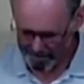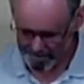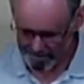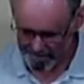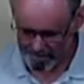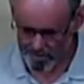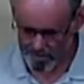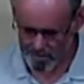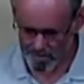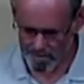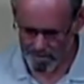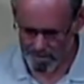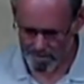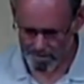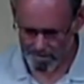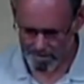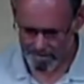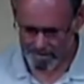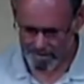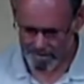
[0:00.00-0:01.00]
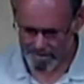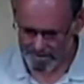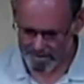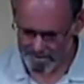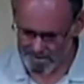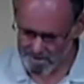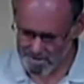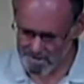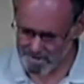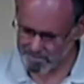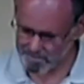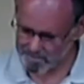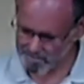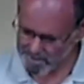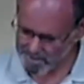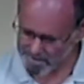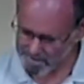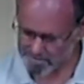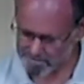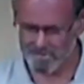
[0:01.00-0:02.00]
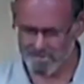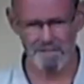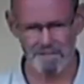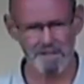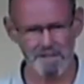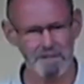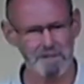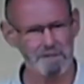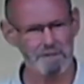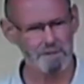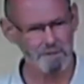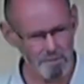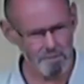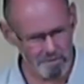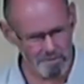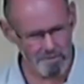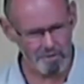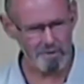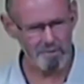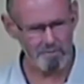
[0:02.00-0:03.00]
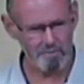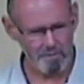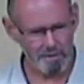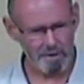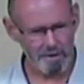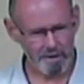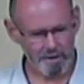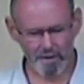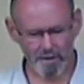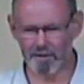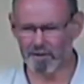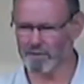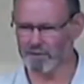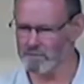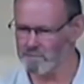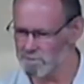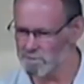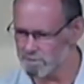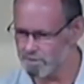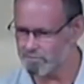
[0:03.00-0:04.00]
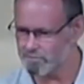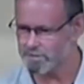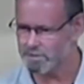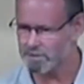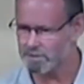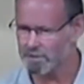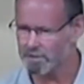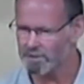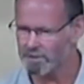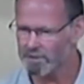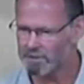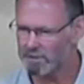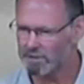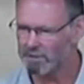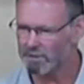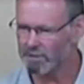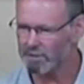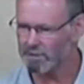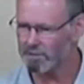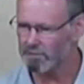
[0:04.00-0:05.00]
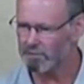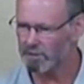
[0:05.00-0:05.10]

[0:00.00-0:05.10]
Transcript: They were. And she had many conversations with him, gospel conversations as